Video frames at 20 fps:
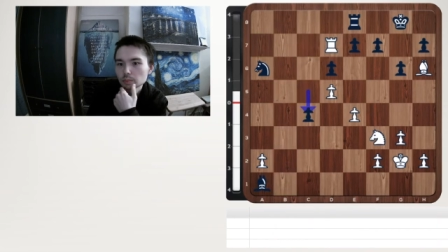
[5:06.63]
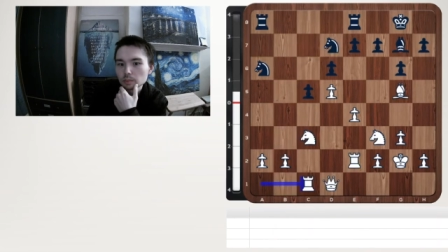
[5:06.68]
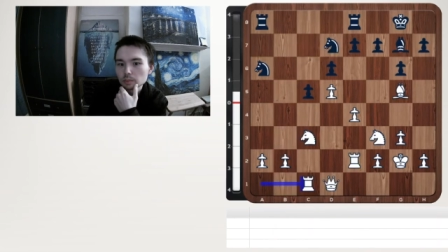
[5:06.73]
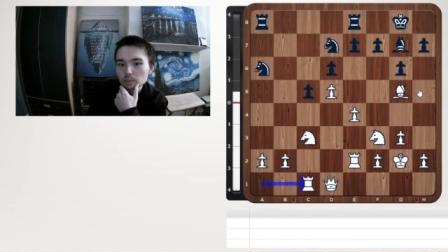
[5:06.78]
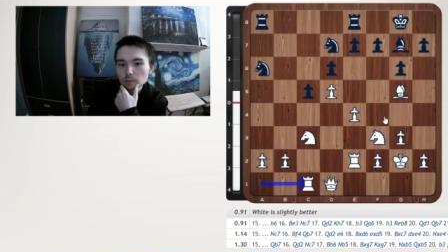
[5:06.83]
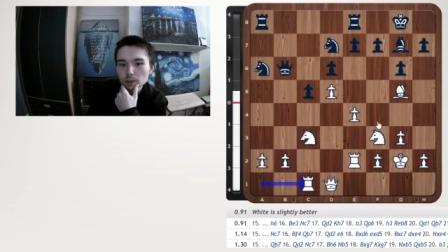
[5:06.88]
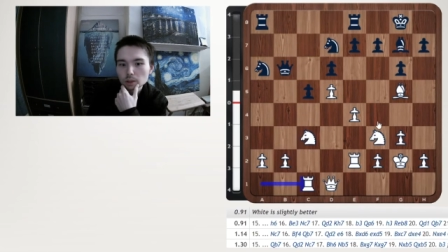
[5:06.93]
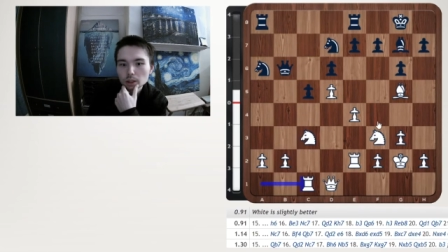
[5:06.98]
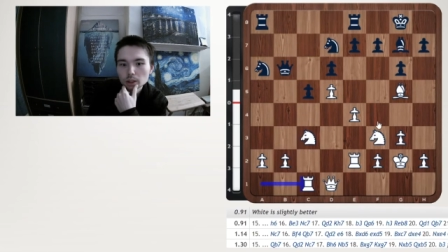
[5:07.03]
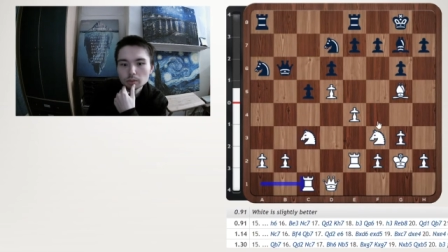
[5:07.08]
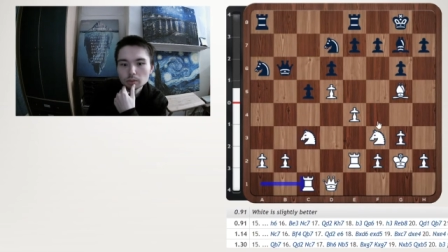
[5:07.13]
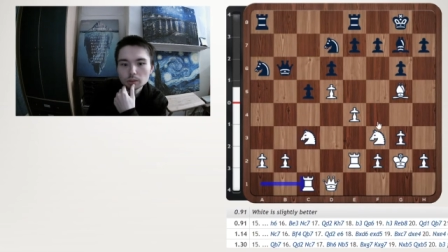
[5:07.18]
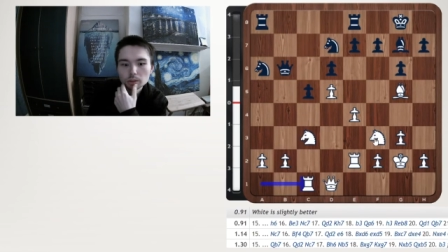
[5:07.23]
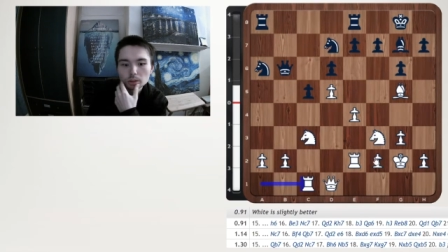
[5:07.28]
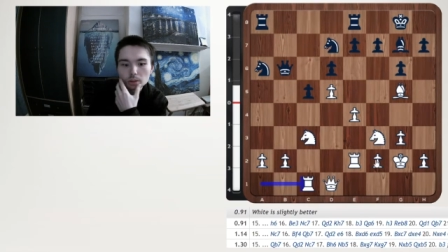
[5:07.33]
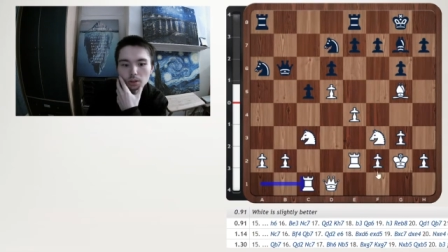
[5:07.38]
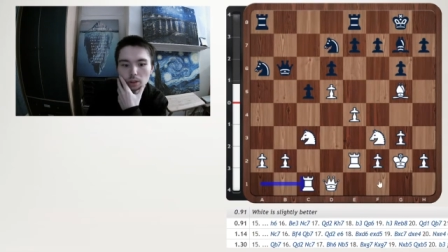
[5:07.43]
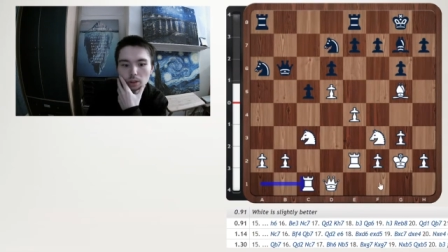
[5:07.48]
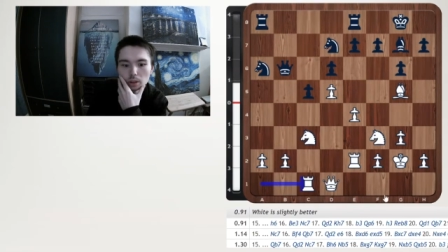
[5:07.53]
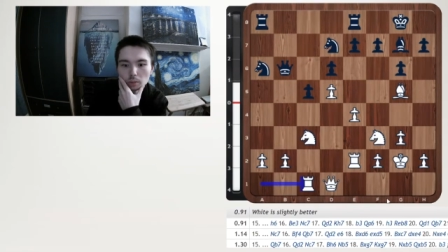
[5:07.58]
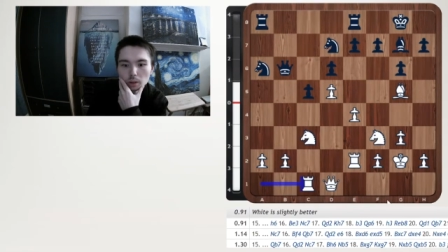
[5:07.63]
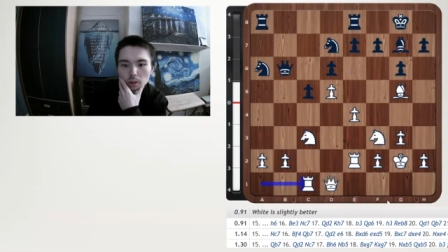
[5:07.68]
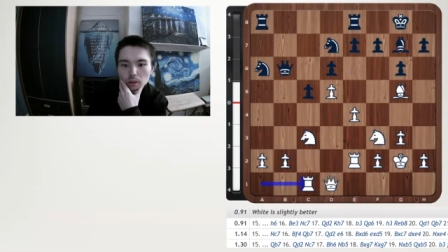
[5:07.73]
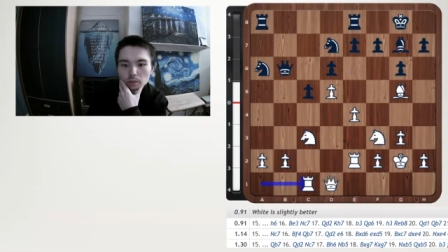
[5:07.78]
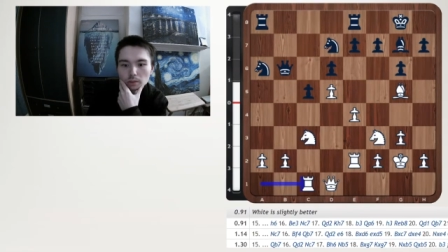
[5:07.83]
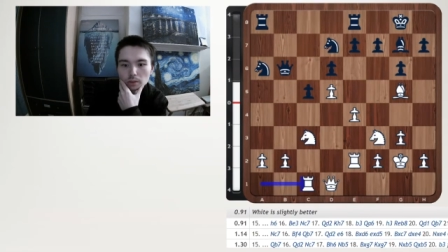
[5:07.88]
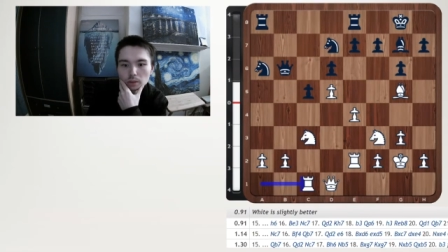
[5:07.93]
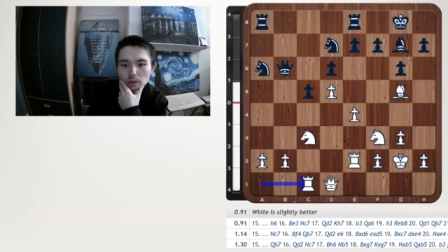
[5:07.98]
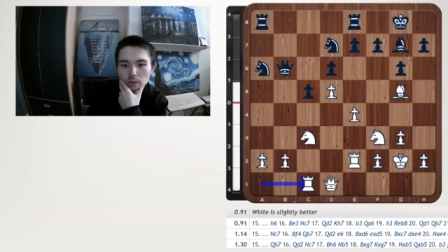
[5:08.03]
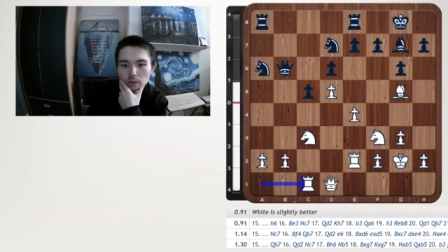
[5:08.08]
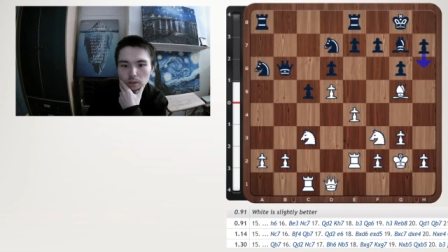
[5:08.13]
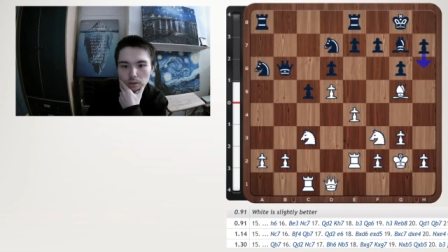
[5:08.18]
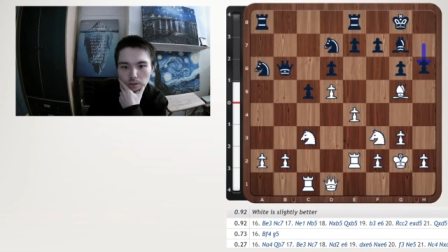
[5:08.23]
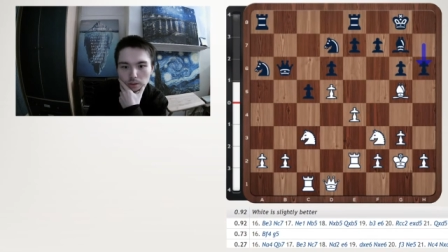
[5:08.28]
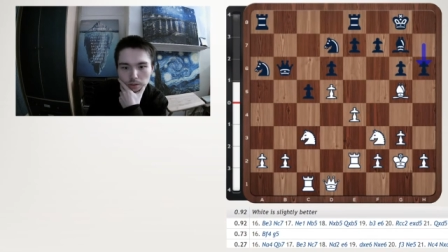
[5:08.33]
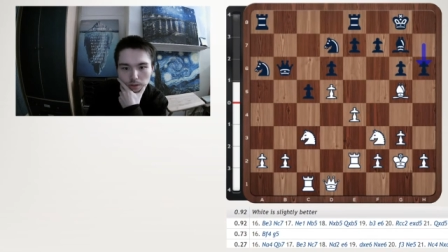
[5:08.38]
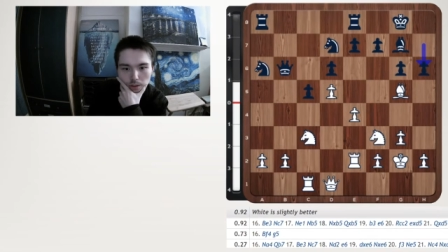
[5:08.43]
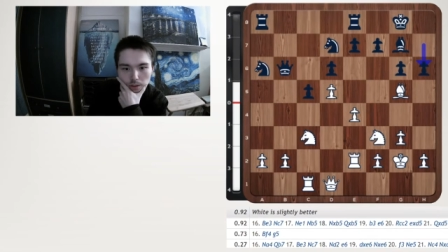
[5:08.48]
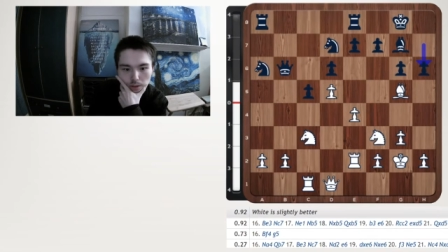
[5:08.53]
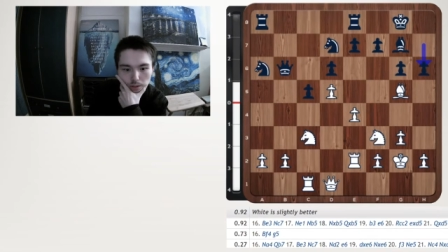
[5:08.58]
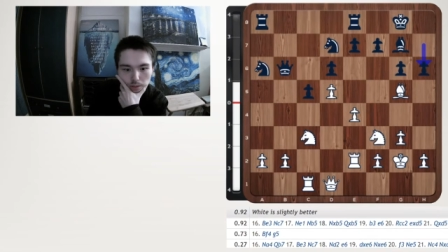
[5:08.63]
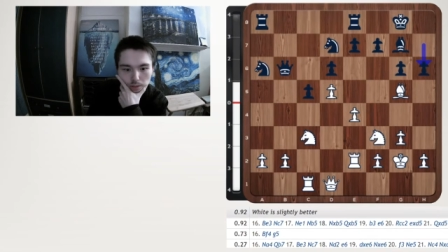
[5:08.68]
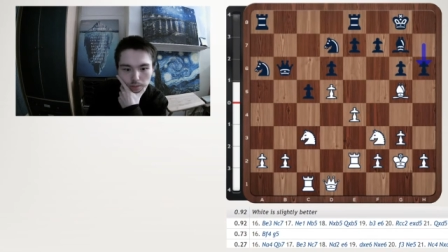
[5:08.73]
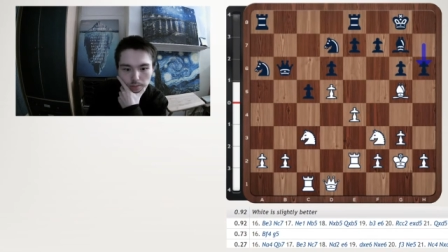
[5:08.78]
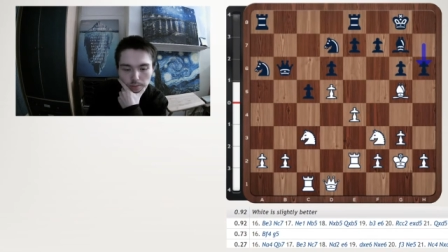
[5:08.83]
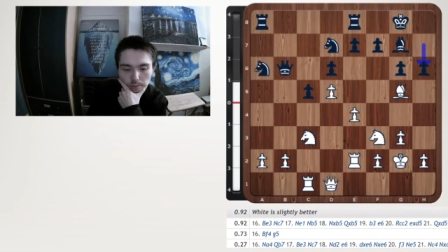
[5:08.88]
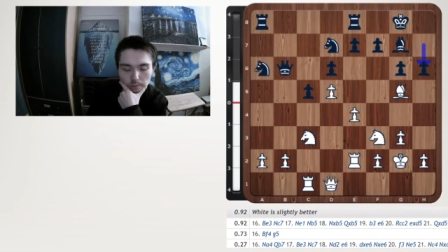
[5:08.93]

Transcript: Okay, rook c1 first, so...